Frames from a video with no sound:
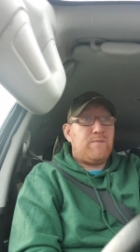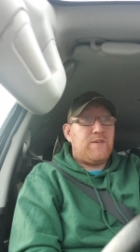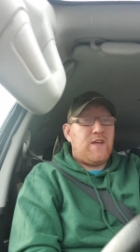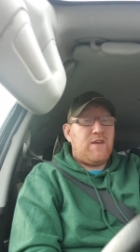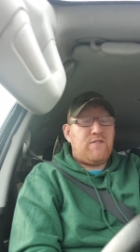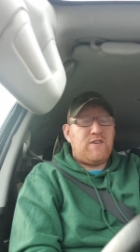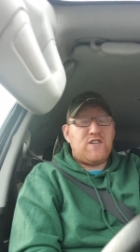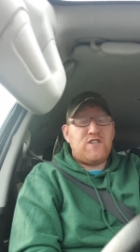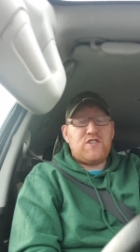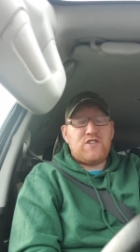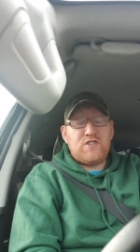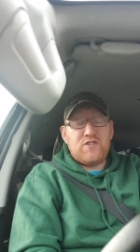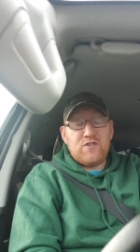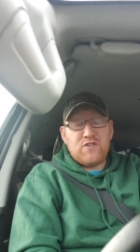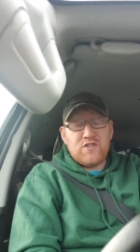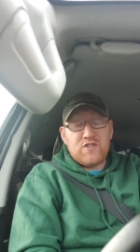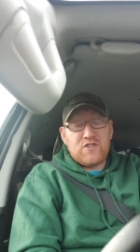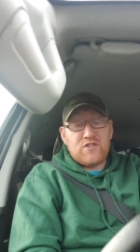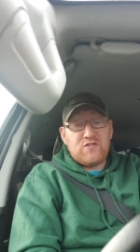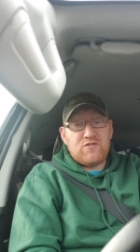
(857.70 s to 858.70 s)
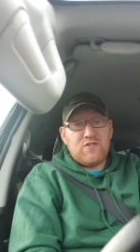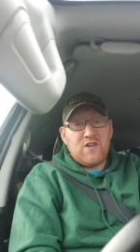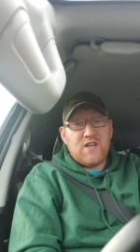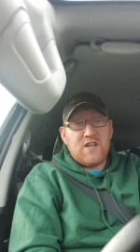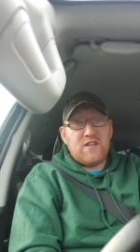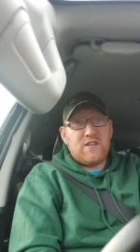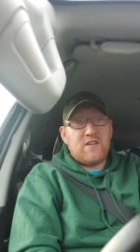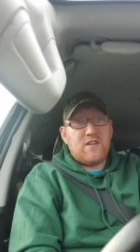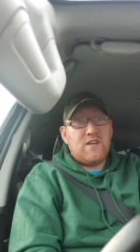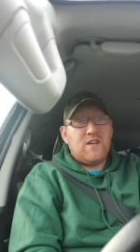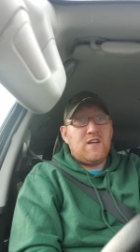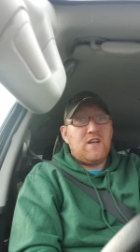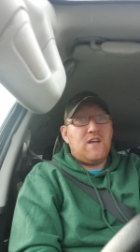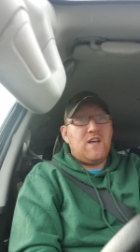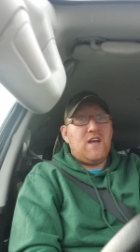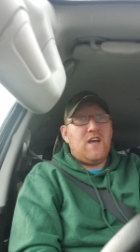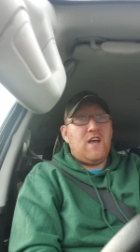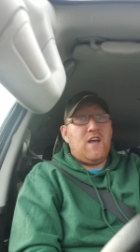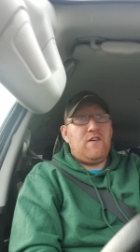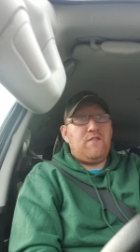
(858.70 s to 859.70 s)
If it shoots straight,
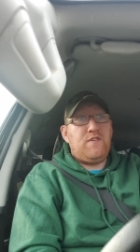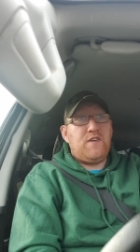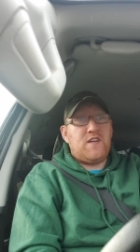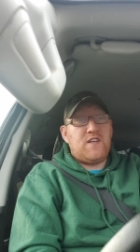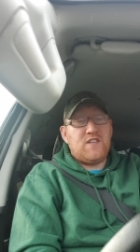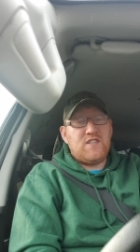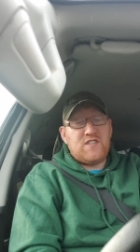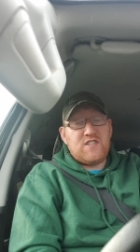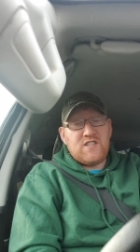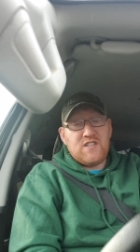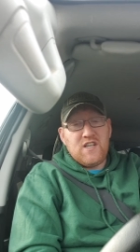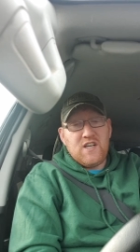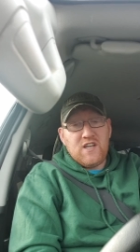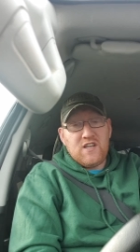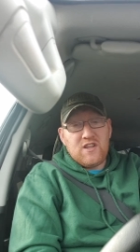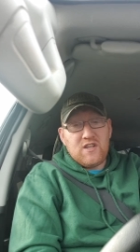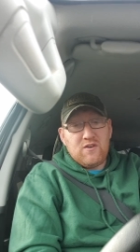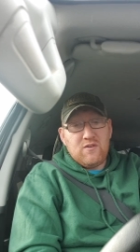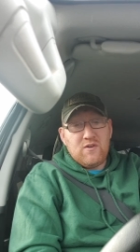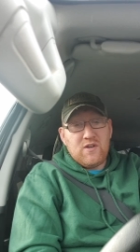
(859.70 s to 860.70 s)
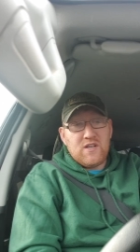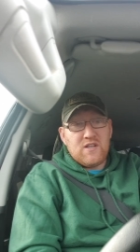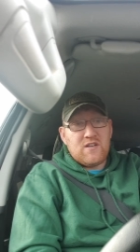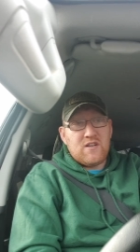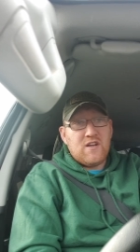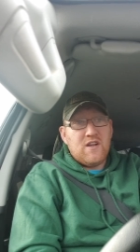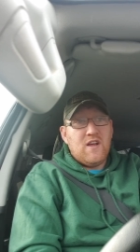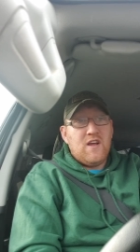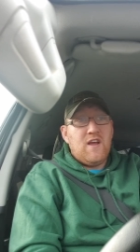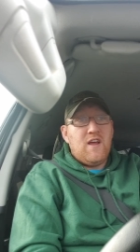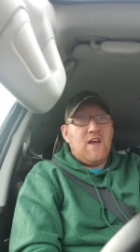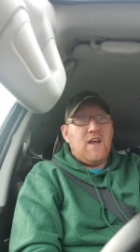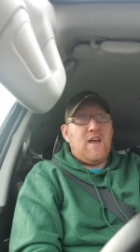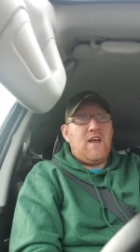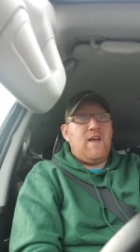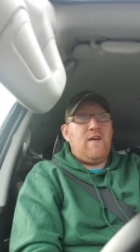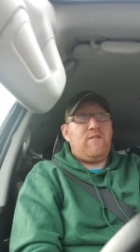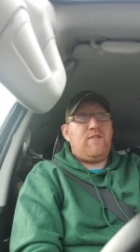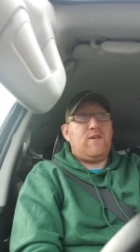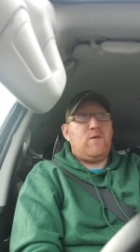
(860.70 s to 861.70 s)
if you can see through it,
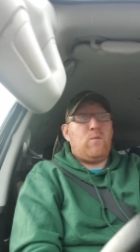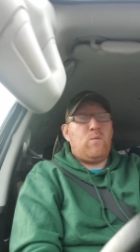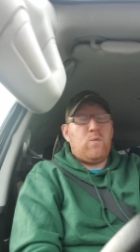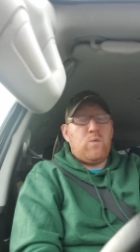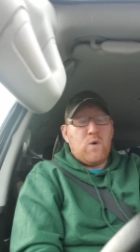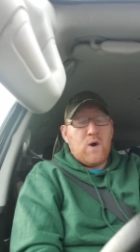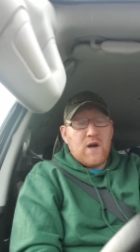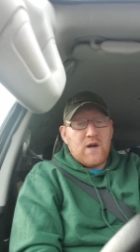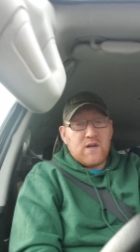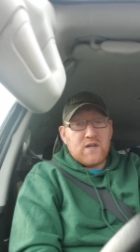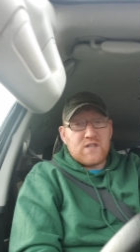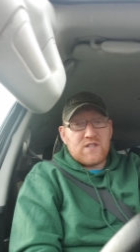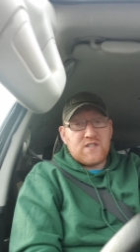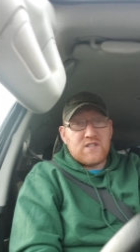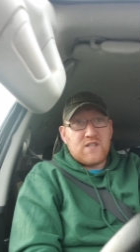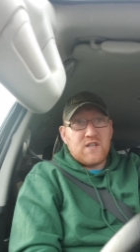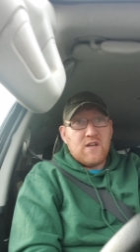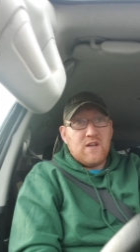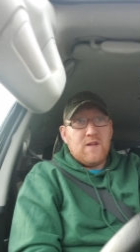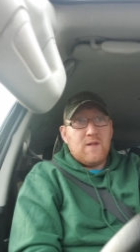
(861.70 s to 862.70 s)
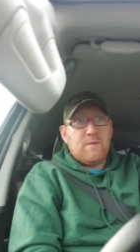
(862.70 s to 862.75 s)
if it works,